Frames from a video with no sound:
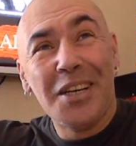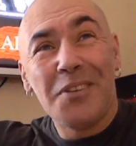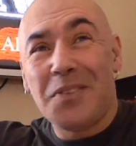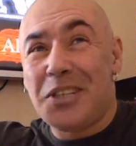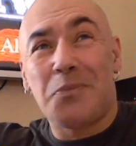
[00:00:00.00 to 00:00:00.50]

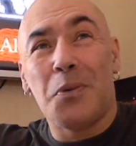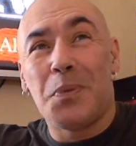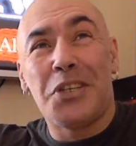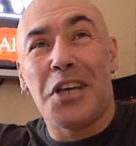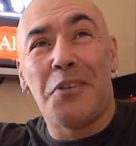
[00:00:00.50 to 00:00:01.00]
which will
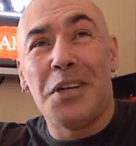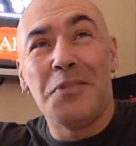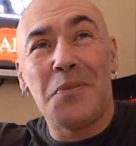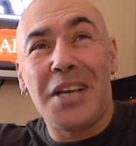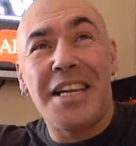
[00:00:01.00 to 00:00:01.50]
be showing
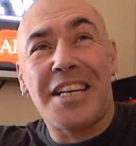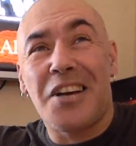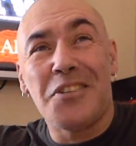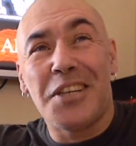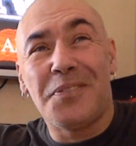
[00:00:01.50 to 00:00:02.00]
when it
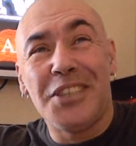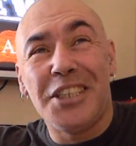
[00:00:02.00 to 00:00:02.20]
goes up on